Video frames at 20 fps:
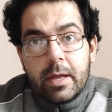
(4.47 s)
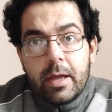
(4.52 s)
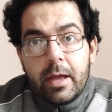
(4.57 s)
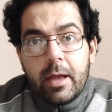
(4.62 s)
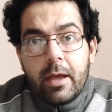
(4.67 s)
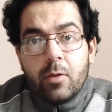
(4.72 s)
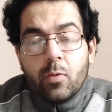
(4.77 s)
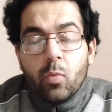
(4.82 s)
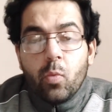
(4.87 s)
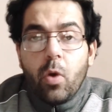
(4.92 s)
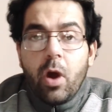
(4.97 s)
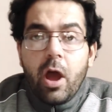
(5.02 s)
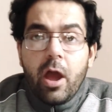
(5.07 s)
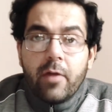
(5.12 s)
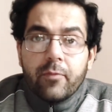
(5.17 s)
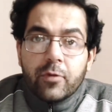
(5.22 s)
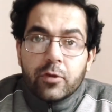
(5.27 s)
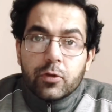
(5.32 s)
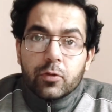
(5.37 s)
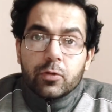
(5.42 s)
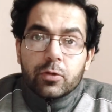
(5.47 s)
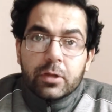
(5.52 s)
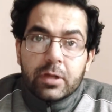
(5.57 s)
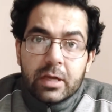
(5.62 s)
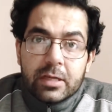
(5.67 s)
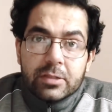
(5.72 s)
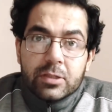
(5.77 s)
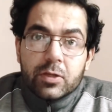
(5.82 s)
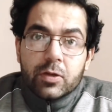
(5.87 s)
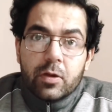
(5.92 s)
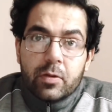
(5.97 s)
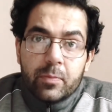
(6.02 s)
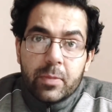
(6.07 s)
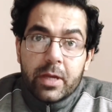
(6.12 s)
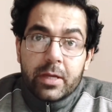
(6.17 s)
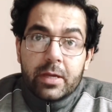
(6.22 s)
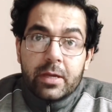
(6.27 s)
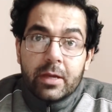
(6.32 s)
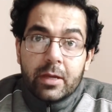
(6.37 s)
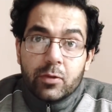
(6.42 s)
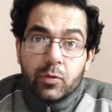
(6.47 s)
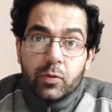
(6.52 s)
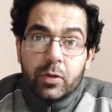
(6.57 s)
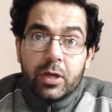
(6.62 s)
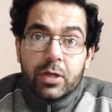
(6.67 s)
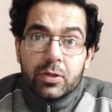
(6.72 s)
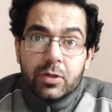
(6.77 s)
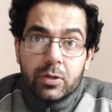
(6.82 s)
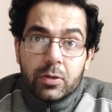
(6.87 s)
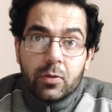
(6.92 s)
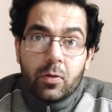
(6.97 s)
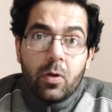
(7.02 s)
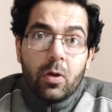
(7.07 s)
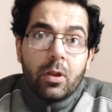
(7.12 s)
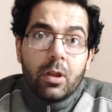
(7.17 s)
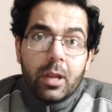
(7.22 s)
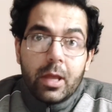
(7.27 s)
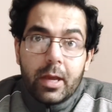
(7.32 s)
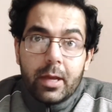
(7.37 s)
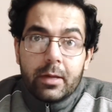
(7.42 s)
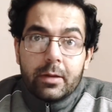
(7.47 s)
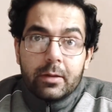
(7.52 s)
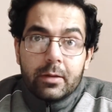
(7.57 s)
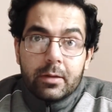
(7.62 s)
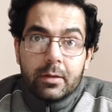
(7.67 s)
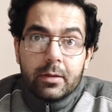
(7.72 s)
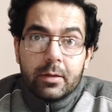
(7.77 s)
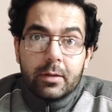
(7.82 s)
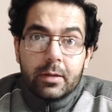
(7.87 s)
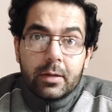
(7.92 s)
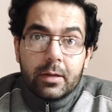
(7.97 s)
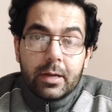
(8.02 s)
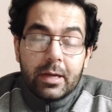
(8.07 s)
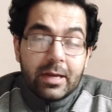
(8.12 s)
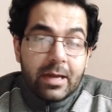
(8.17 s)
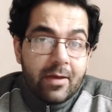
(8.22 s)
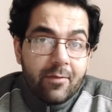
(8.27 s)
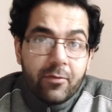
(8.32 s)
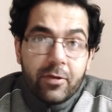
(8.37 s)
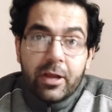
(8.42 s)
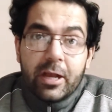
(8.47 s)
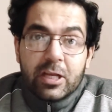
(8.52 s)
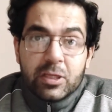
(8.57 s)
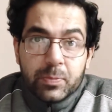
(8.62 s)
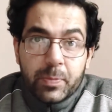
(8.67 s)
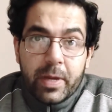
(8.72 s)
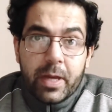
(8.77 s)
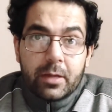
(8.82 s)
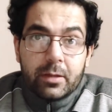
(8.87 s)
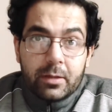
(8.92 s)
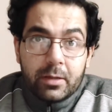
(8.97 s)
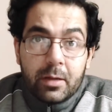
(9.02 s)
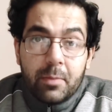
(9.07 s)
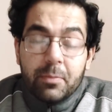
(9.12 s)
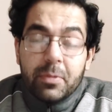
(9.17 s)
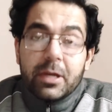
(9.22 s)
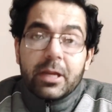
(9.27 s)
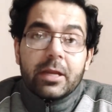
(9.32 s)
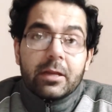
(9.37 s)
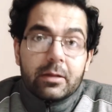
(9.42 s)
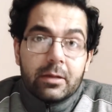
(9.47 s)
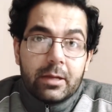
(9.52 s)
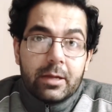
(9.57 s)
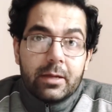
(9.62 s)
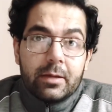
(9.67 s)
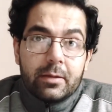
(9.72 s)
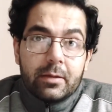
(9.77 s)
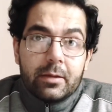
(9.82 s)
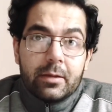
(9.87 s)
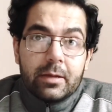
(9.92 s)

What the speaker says: and why we should consider making education online in every aspect completely,